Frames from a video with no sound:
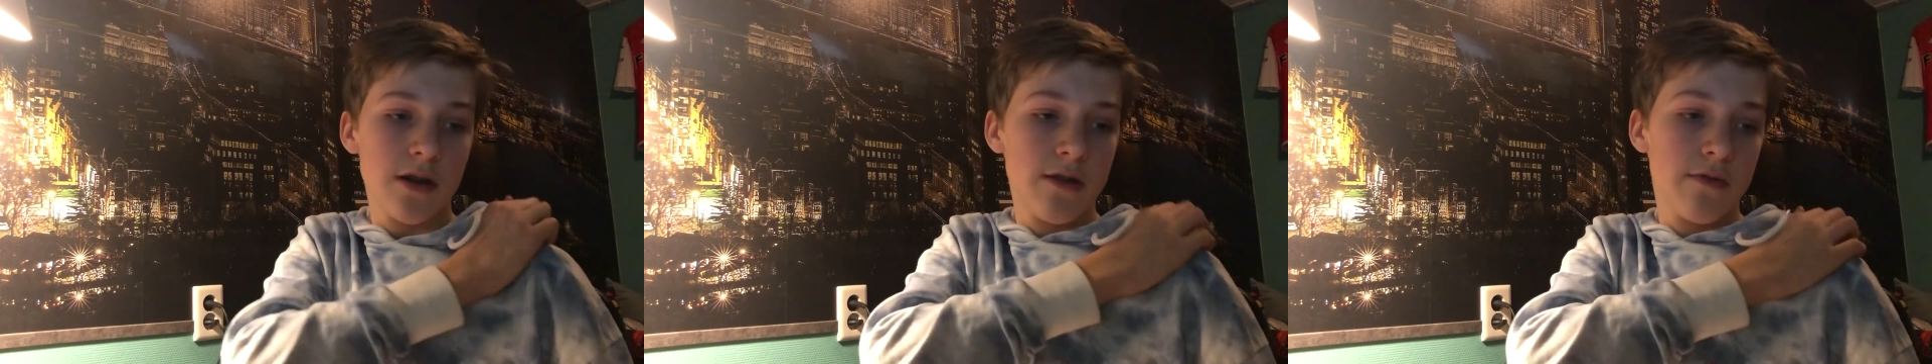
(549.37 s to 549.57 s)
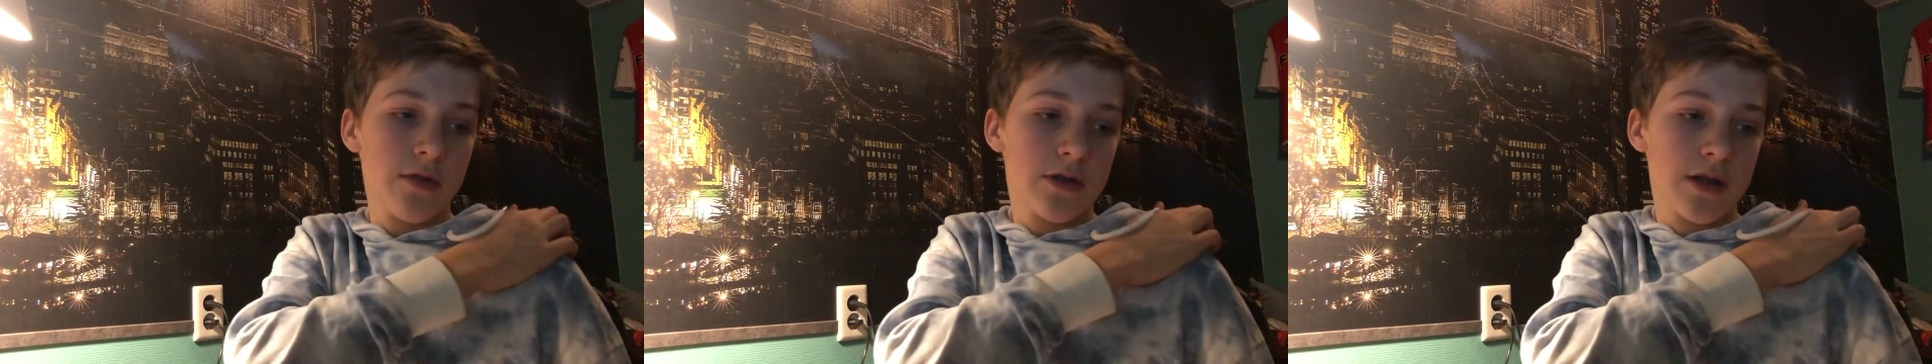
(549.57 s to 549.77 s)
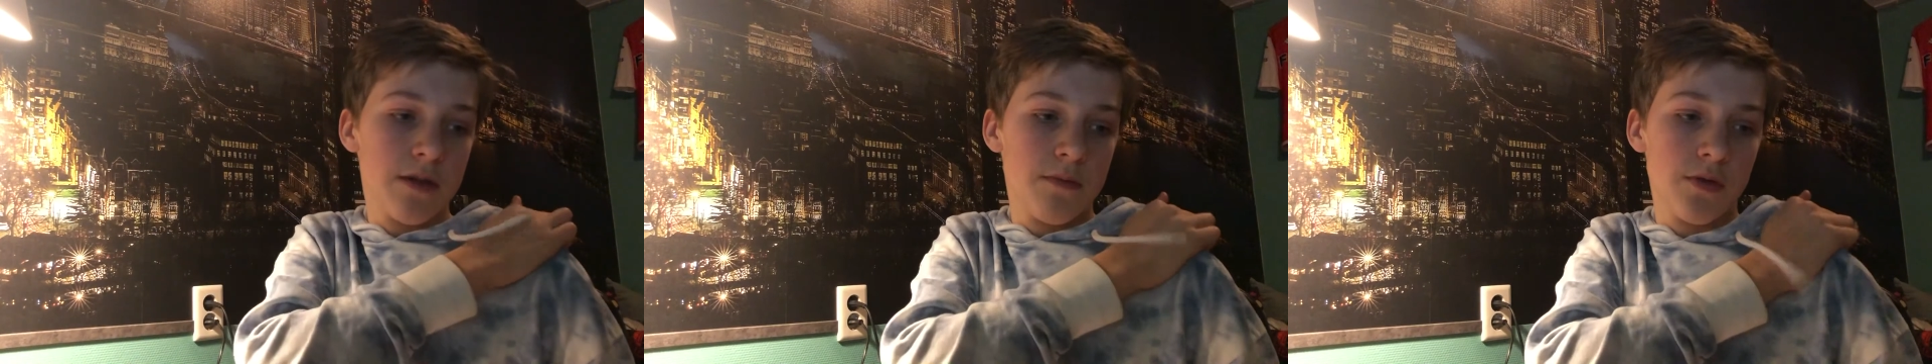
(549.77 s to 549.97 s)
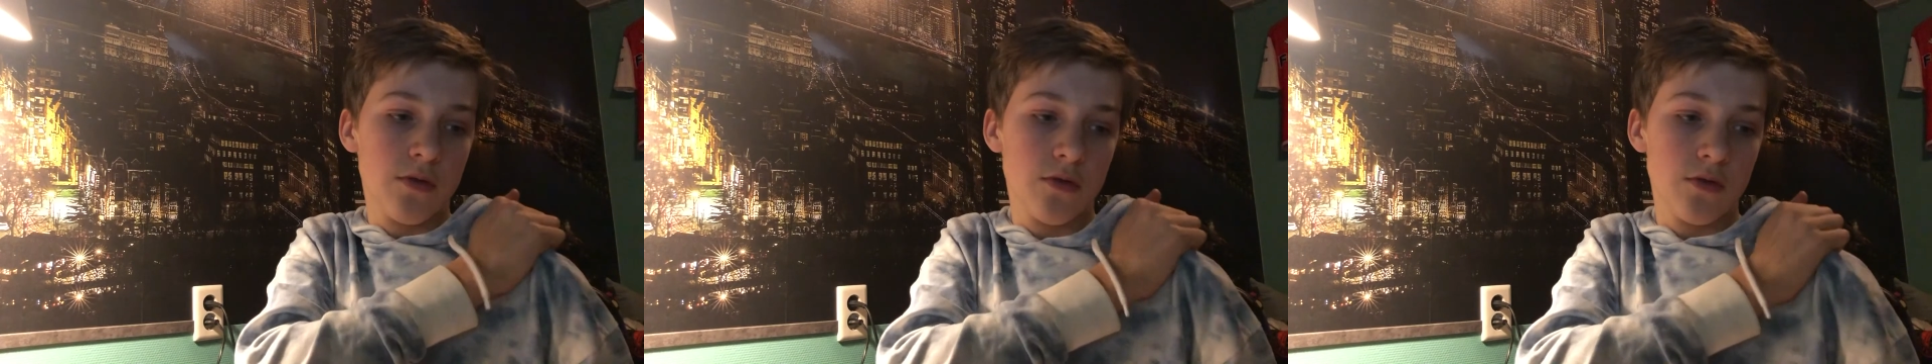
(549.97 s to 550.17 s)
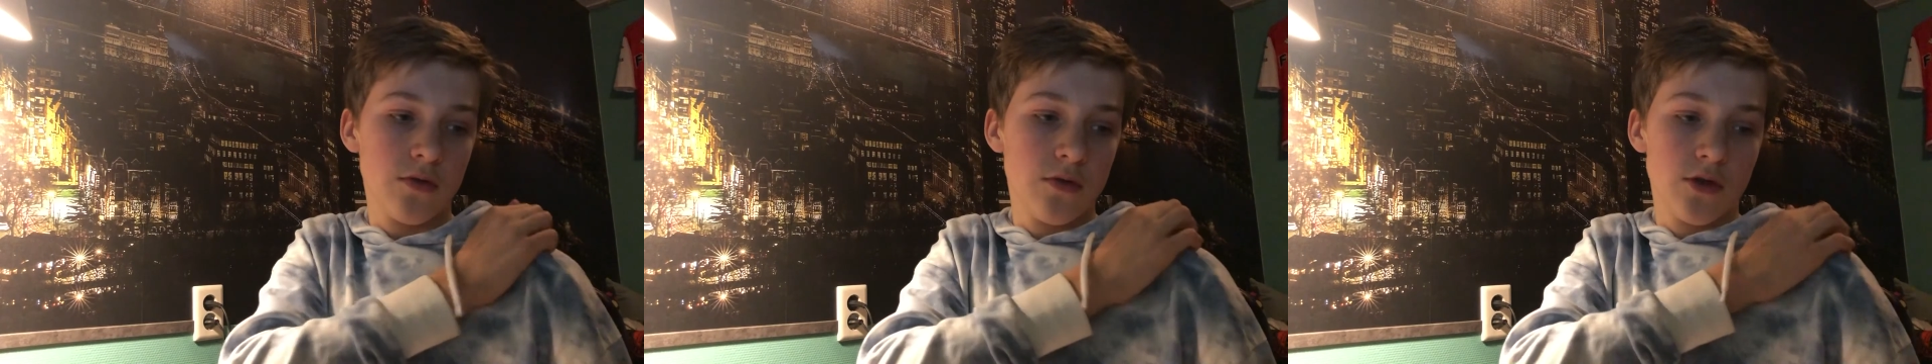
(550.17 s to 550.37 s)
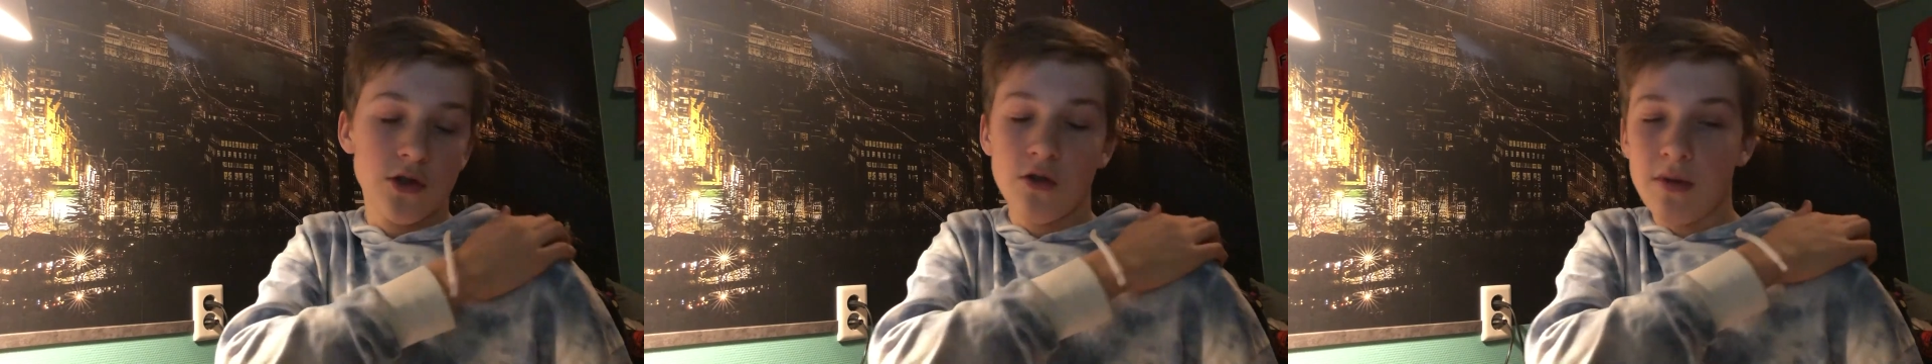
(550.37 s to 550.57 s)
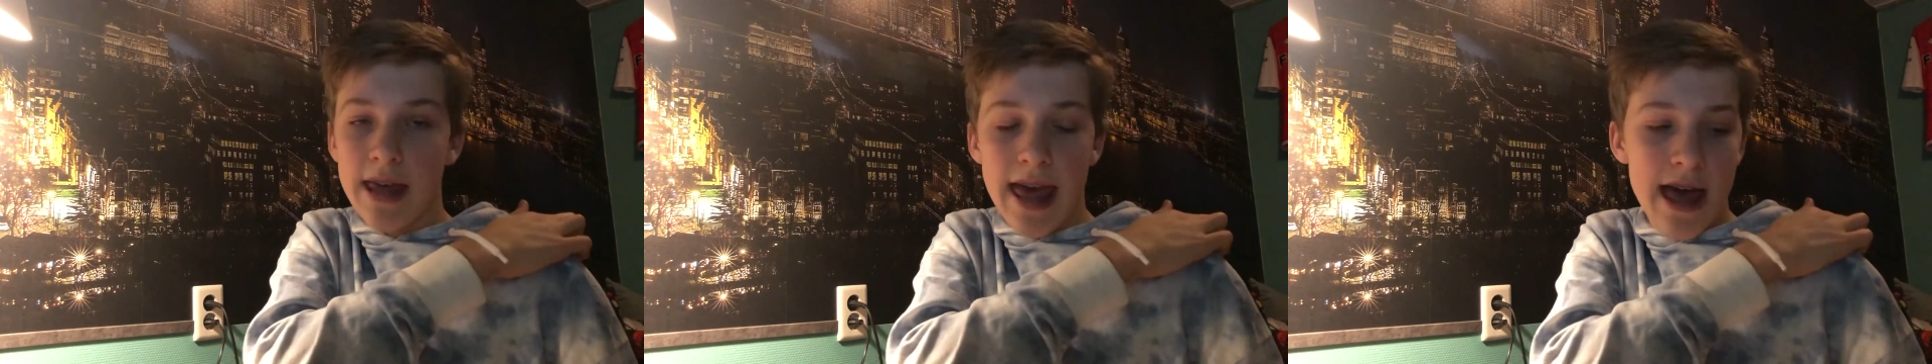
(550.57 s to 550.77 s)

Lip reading: for example, Joey